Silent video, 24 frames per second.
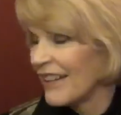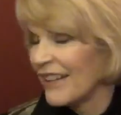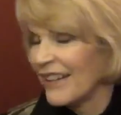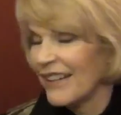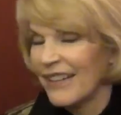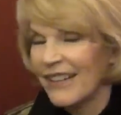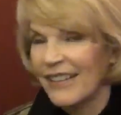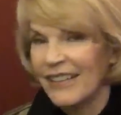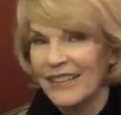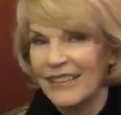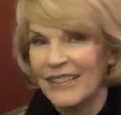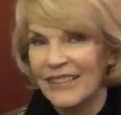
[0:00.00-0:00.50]

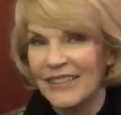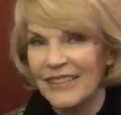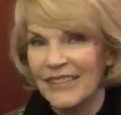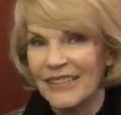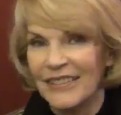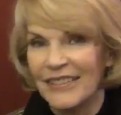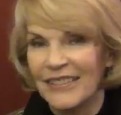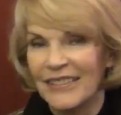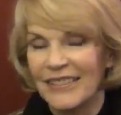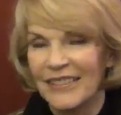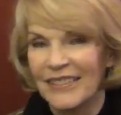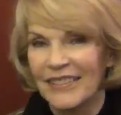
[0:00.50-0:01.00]

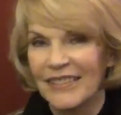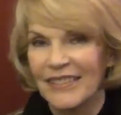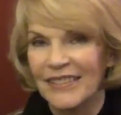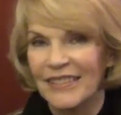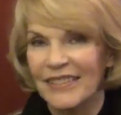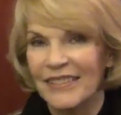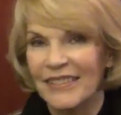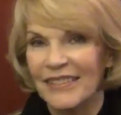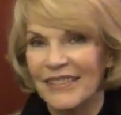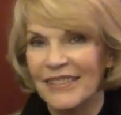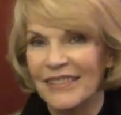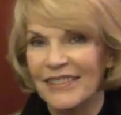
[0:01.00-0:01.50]

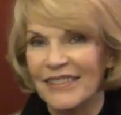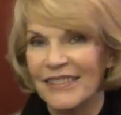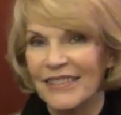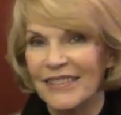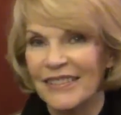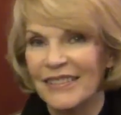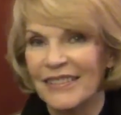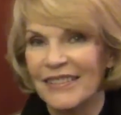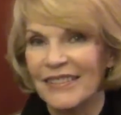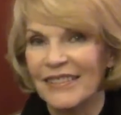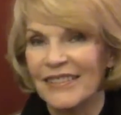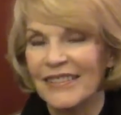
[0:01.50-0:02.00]

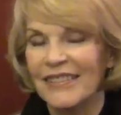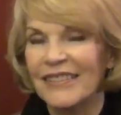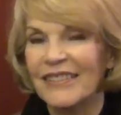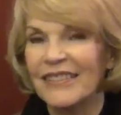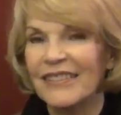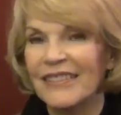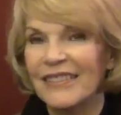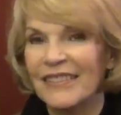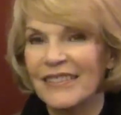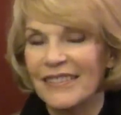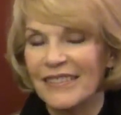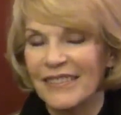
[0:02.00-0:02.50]

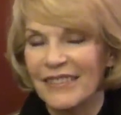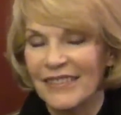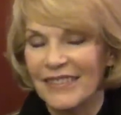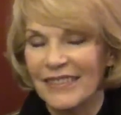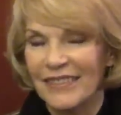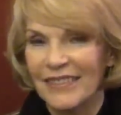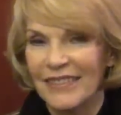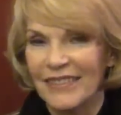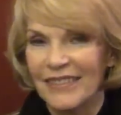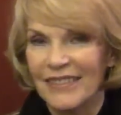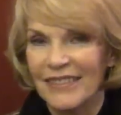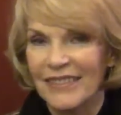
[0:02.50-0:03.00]

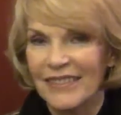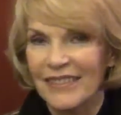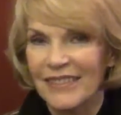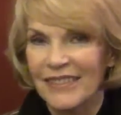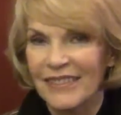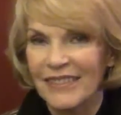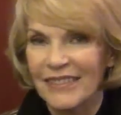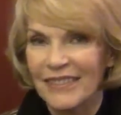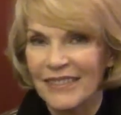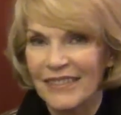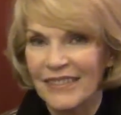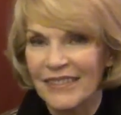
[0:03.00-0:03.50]

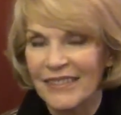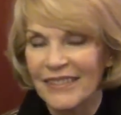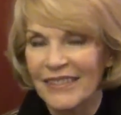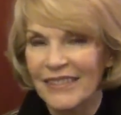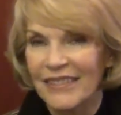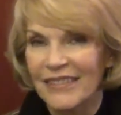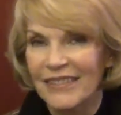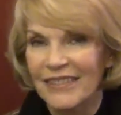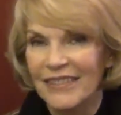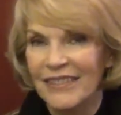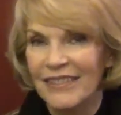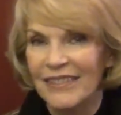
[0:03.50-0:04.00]

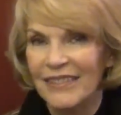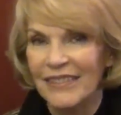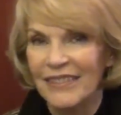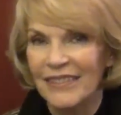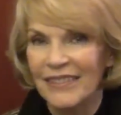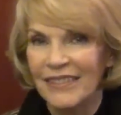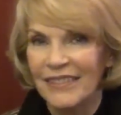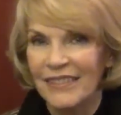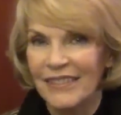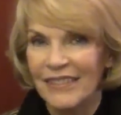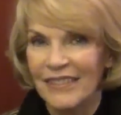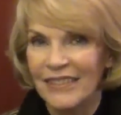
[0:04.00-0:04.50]

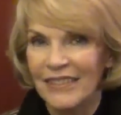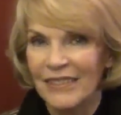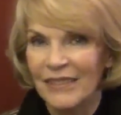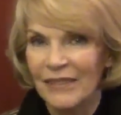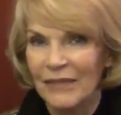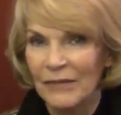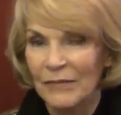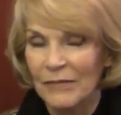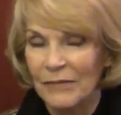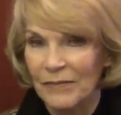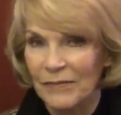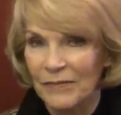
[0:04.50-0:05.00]

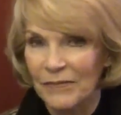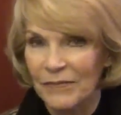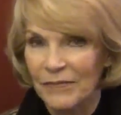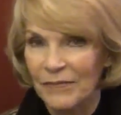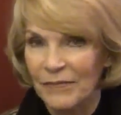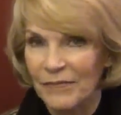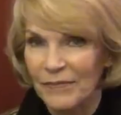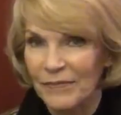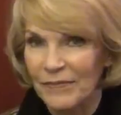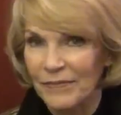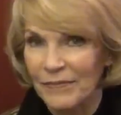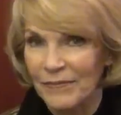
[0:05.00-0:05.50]

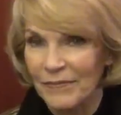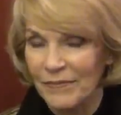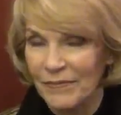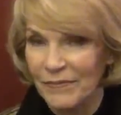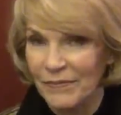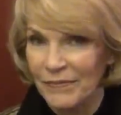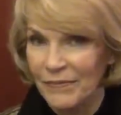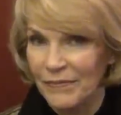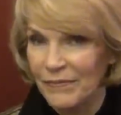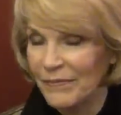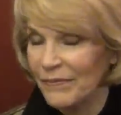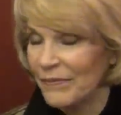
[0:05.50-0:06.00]

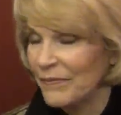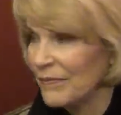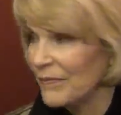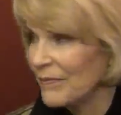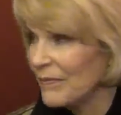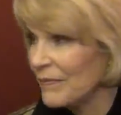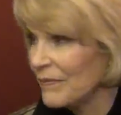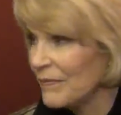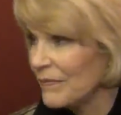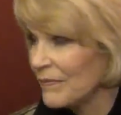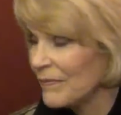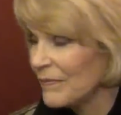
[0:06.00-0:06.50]
[no speech]